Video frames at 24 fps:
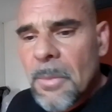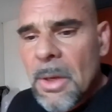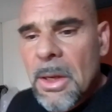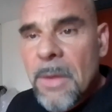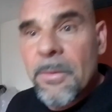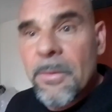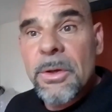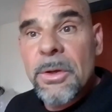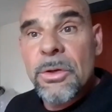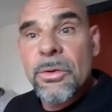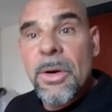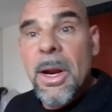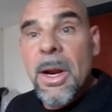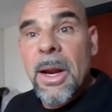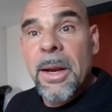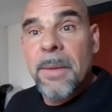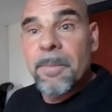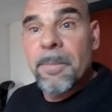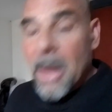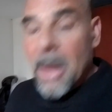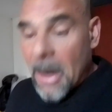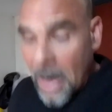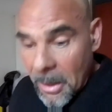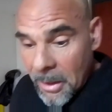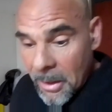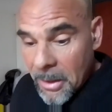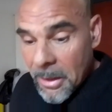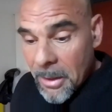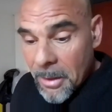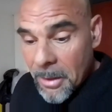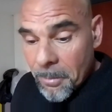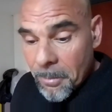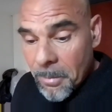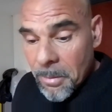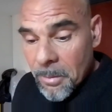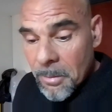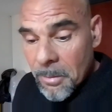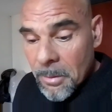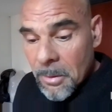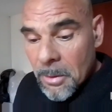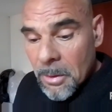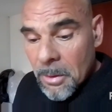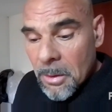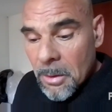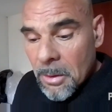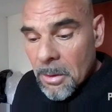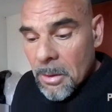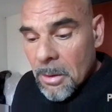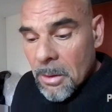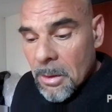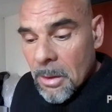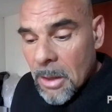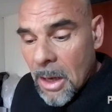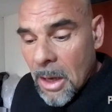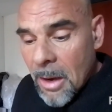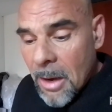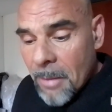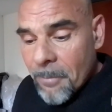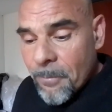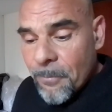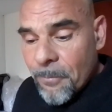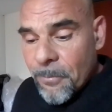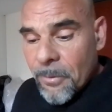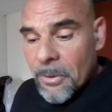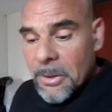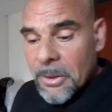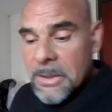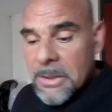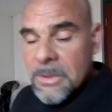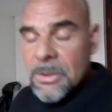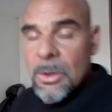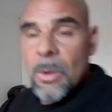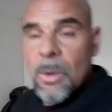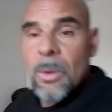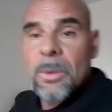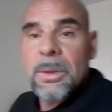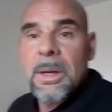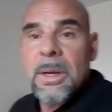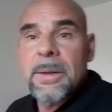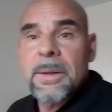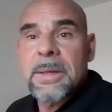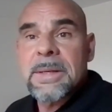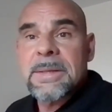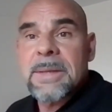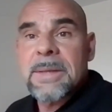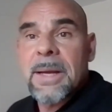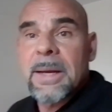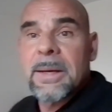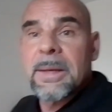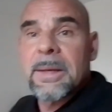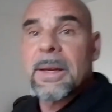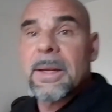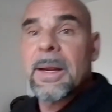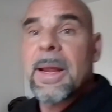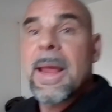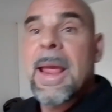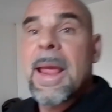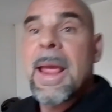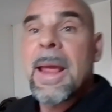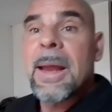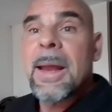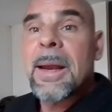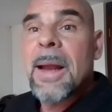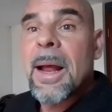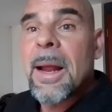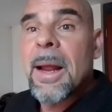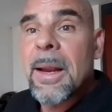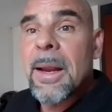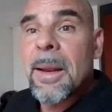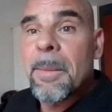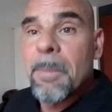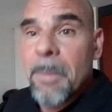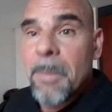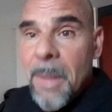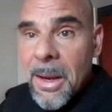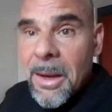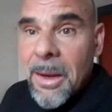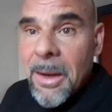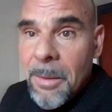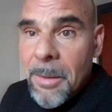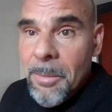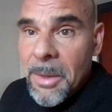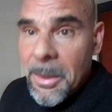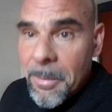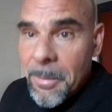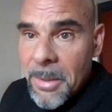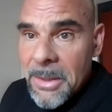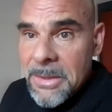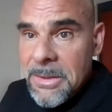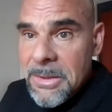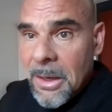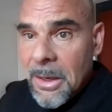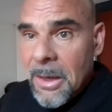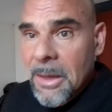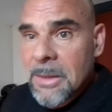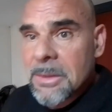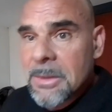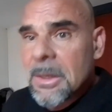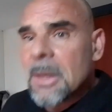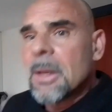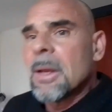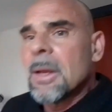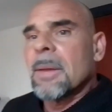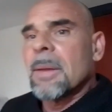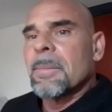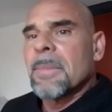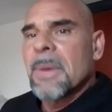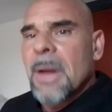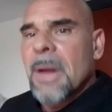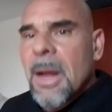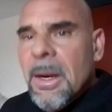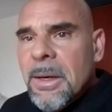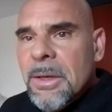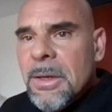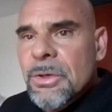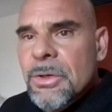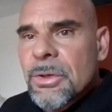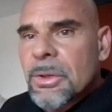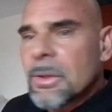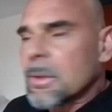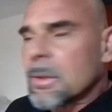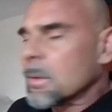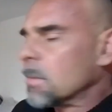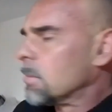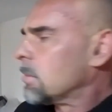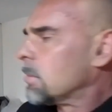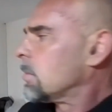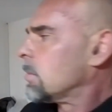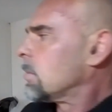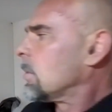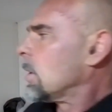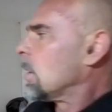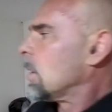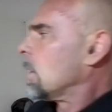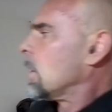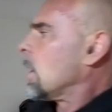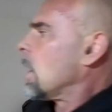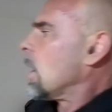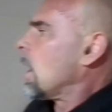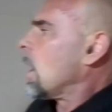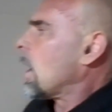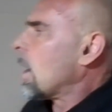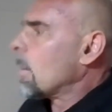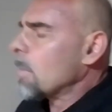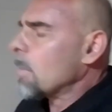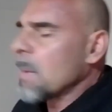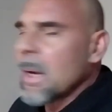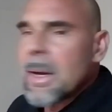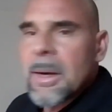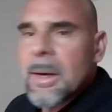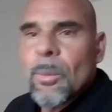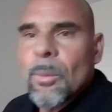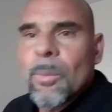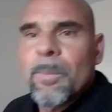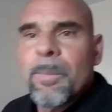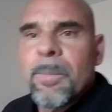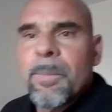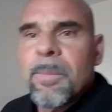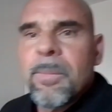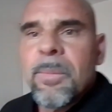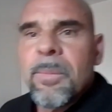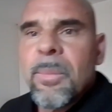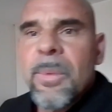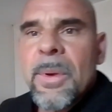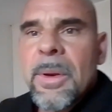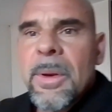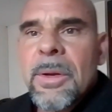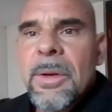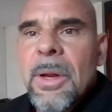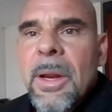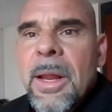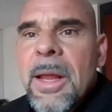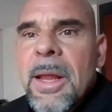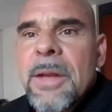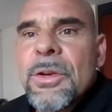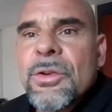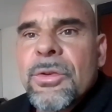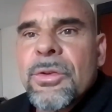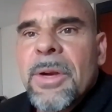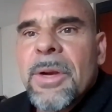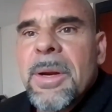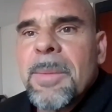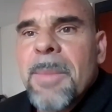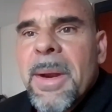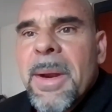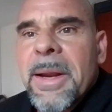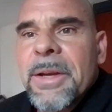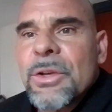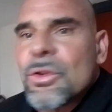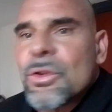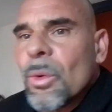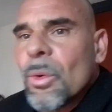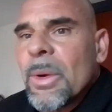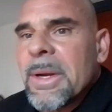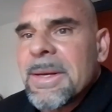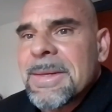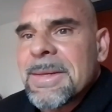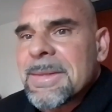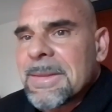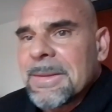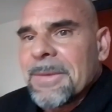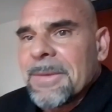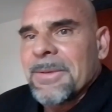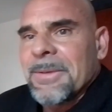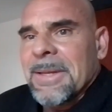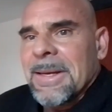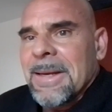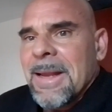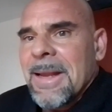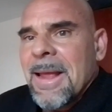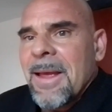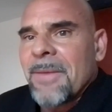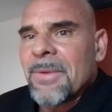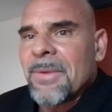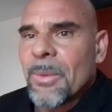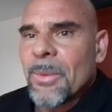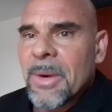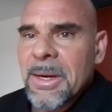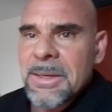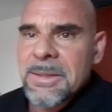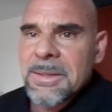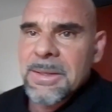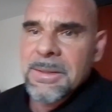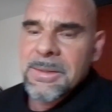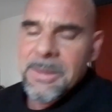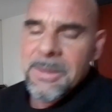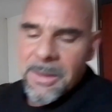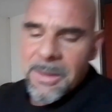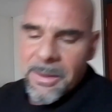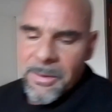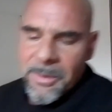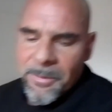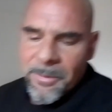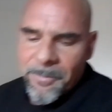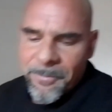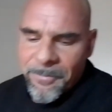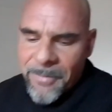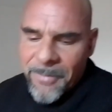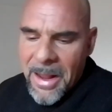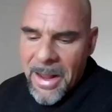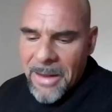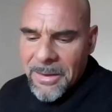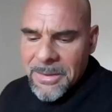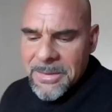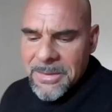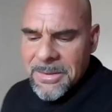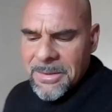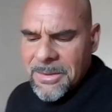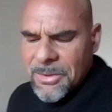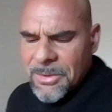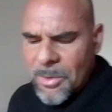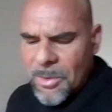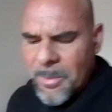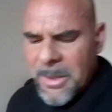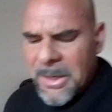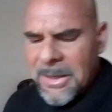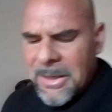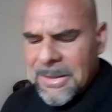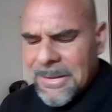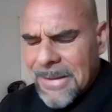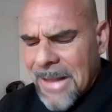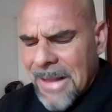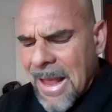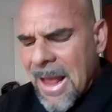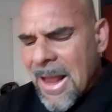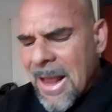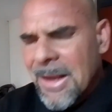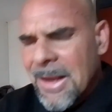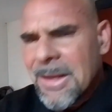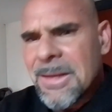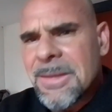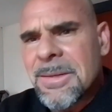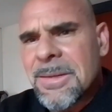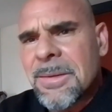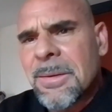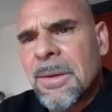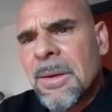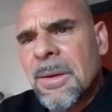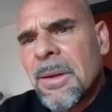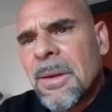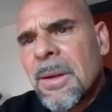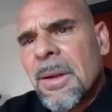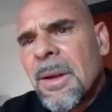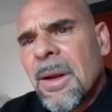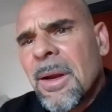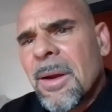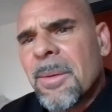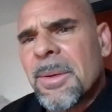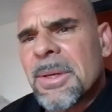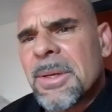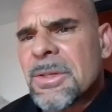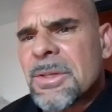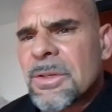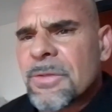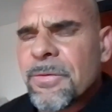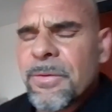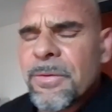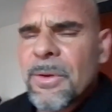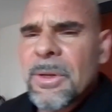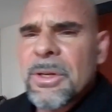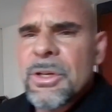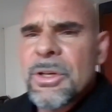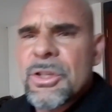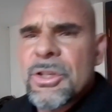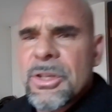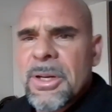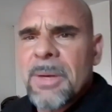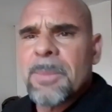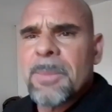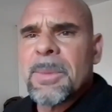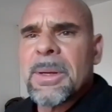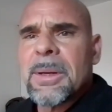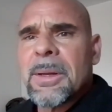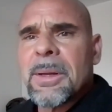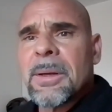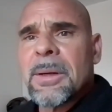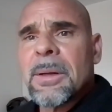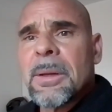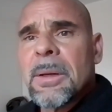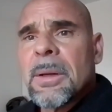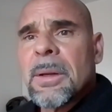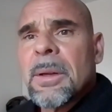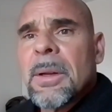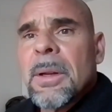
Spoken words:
Give it a try. I'm fully sold on this idea, and I am making my best gains. Not injured. I'm not injuring my joints lifting heavy weights. That's another fallacy. So many lies. Everybody's just full of shit, man.